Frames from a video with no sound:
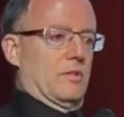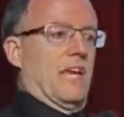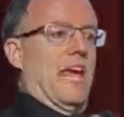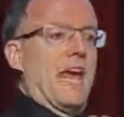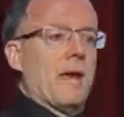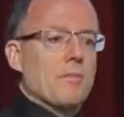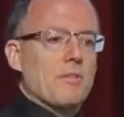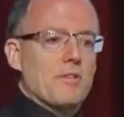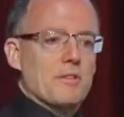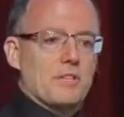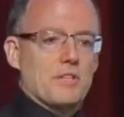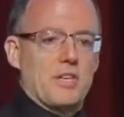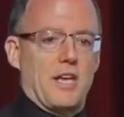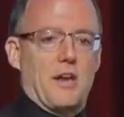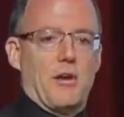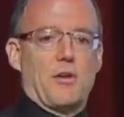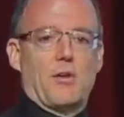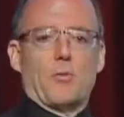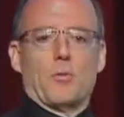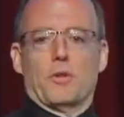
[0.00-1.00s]
came to the
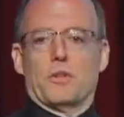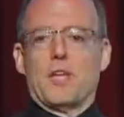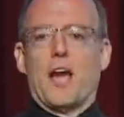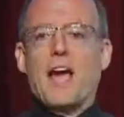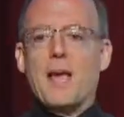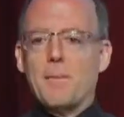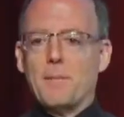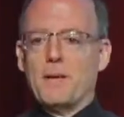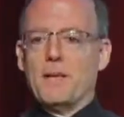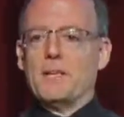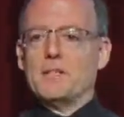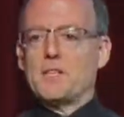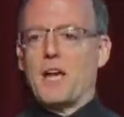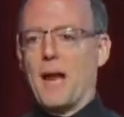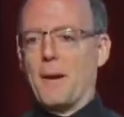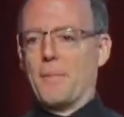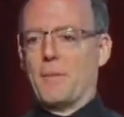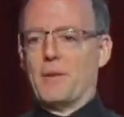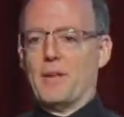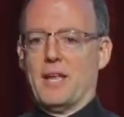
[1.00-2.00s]
center with diabetes,
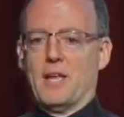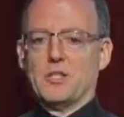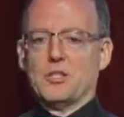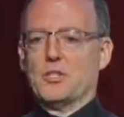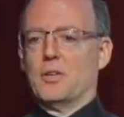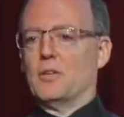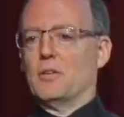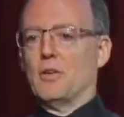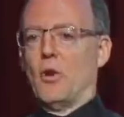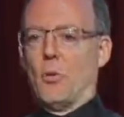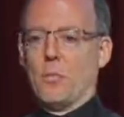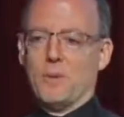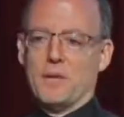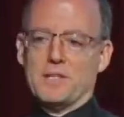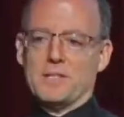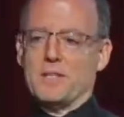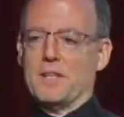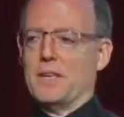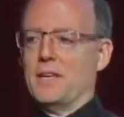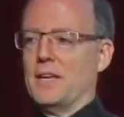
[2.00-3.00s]
hypertension,
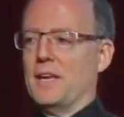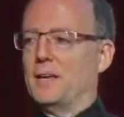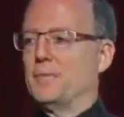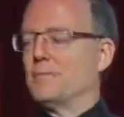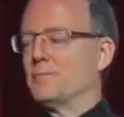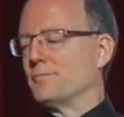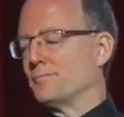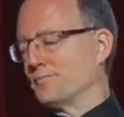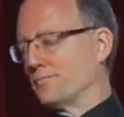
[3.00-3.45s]
obesity,